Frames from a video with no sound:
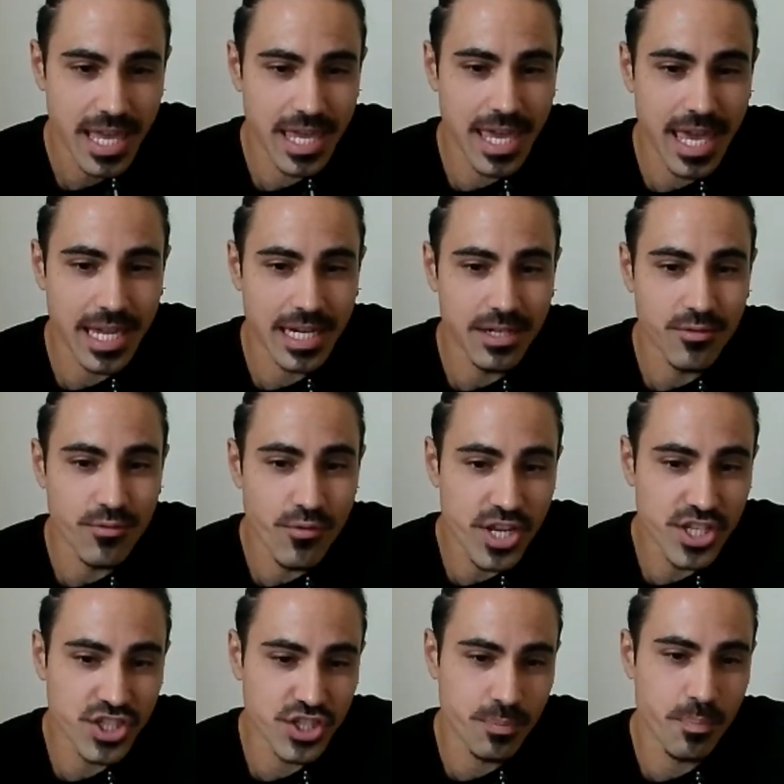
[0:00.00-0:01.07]
can
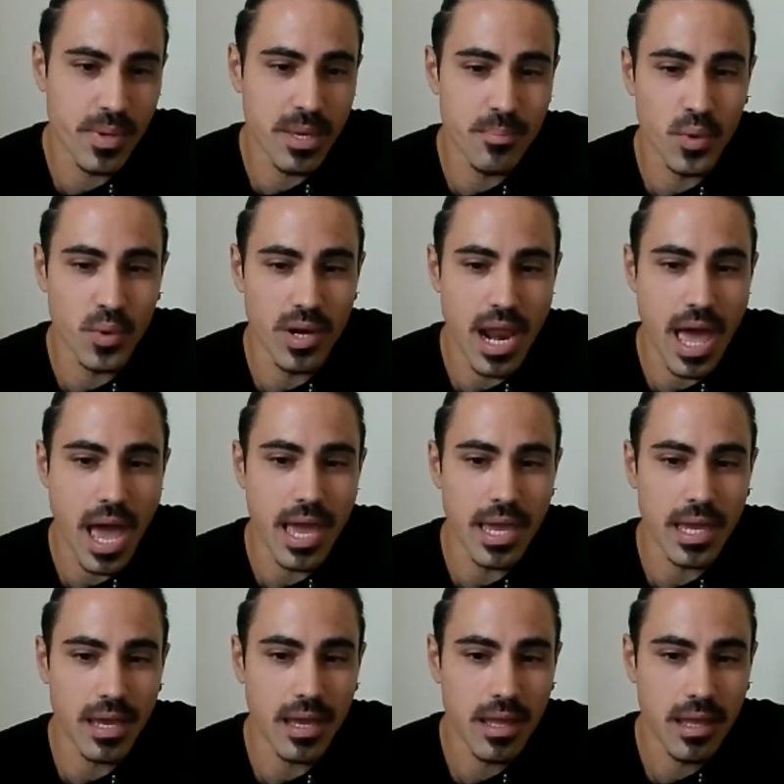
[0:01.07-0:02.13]
reach people
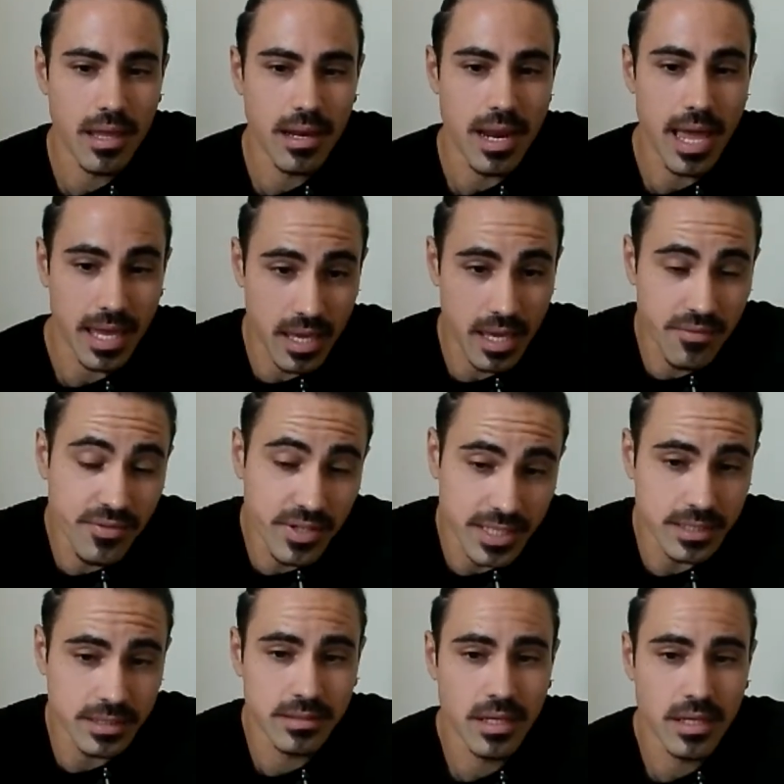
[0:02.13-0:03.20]
like
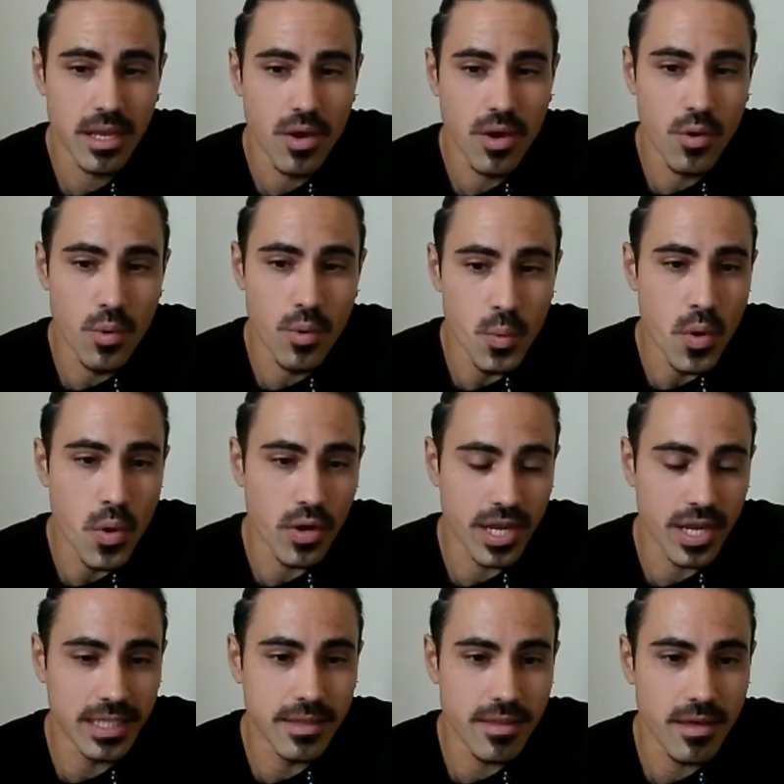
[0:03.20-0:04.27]
Evan who
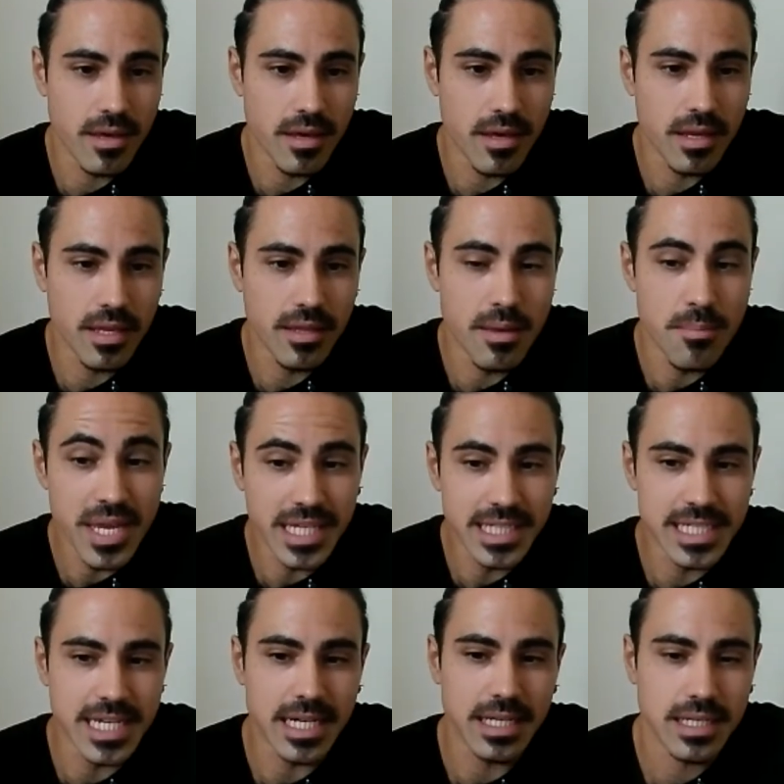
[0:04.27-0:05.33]
work in the
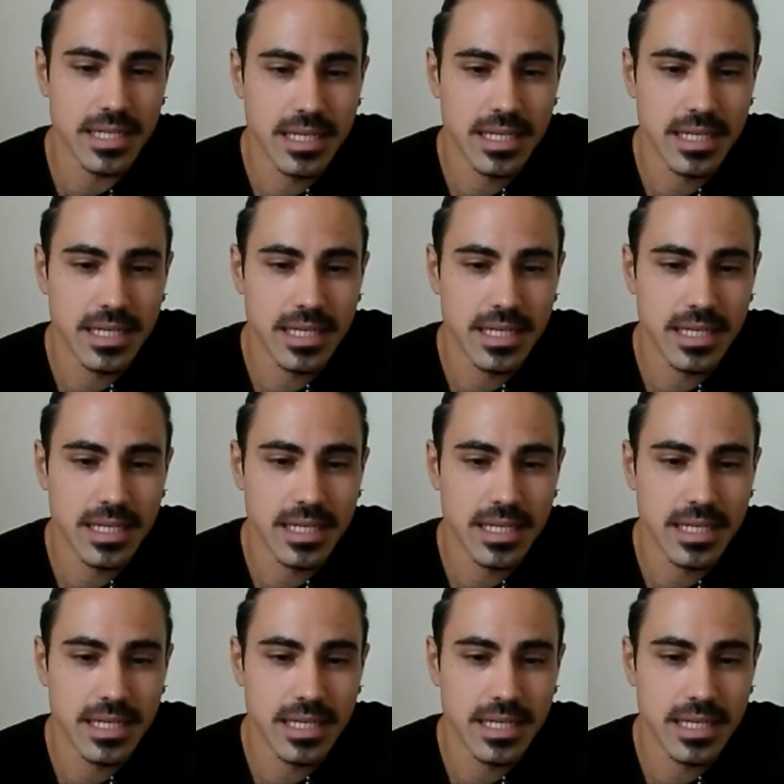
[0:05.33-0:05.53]
media.